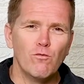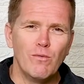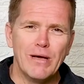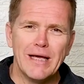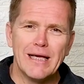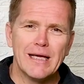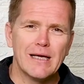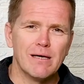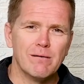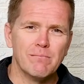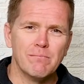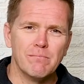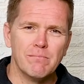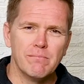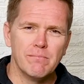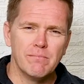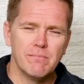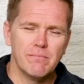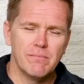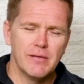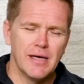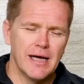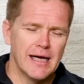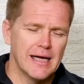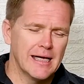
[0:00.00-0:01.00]
Wickham
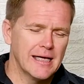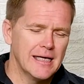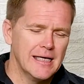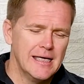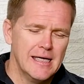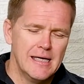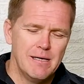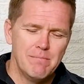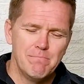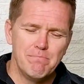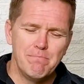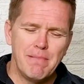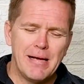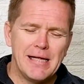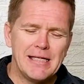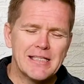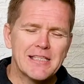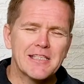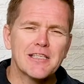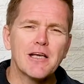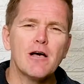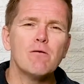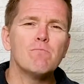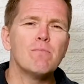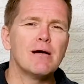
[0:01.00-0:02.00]
meant
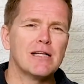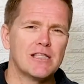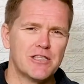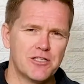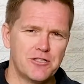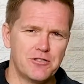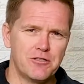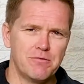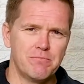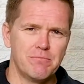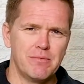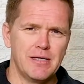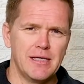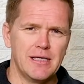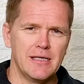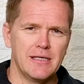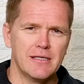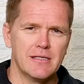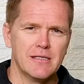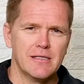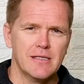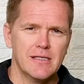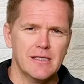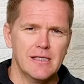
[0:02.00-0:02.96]
so much to me.